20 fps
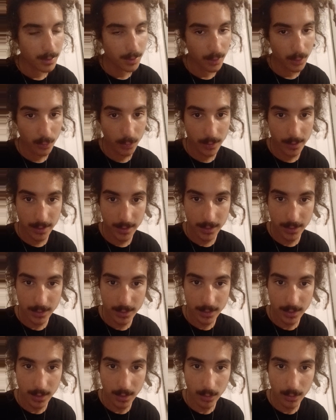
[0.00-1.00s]
you can
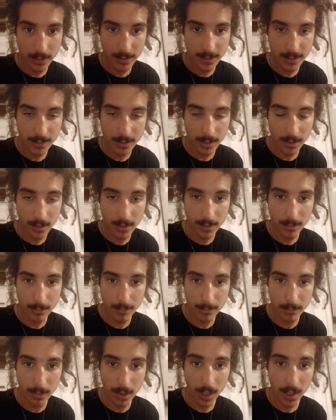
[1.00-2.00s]
slowly
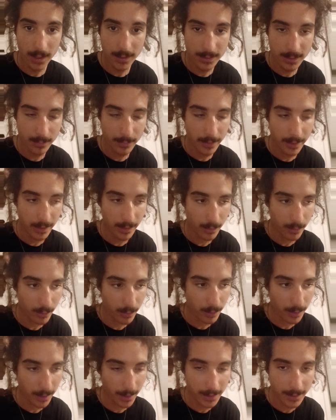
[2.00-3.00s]
start blossoming
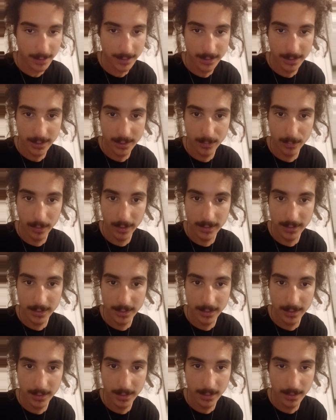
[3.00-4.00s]
or at least
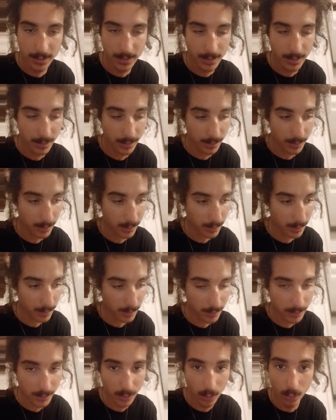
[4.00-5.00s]
expressing the
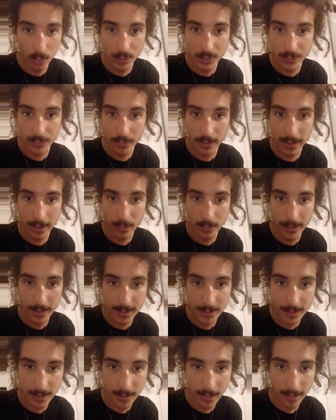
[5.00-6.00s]
soul's
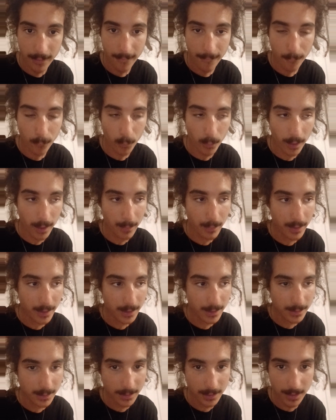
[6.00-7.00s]
fragrance, right?
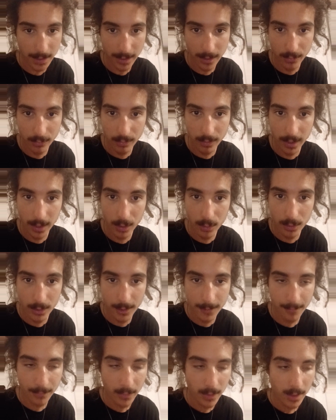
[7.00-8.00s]
Because it's like a
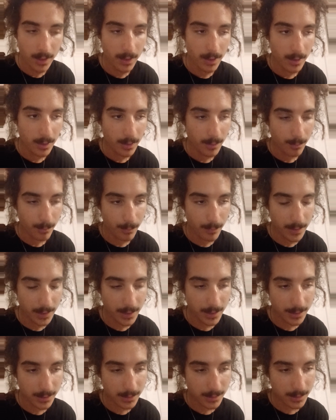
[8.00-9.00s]
flower,
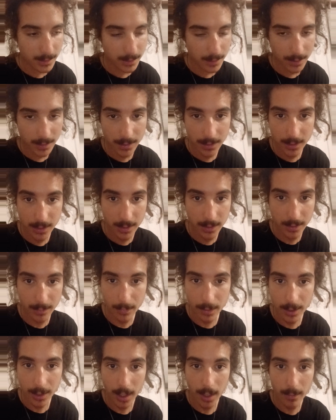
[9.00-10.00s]
because the
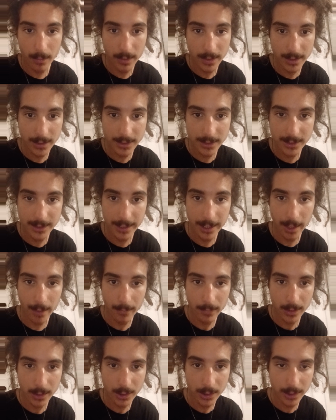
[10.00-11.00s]
Merkaba is
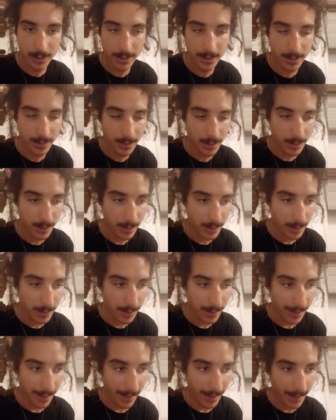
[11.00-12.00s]
geometry
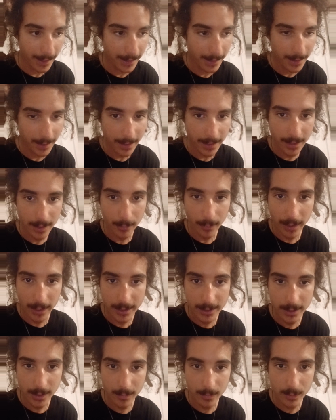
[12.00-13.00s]
and it can
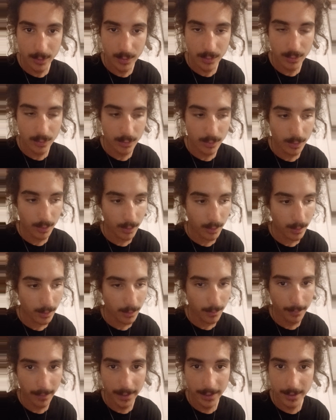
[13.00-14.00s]
match up to uh,
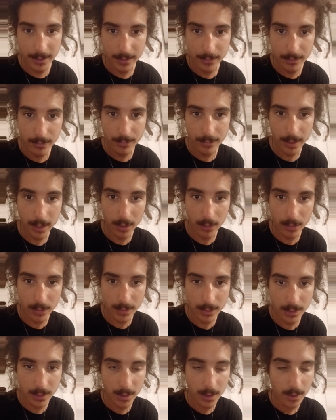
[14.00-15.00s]
many different
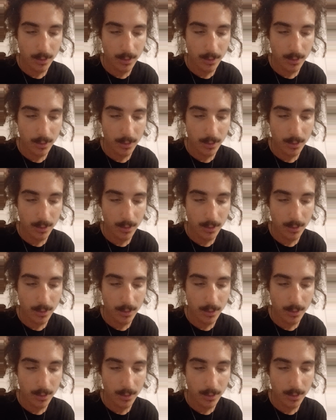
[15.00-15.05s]
flowers,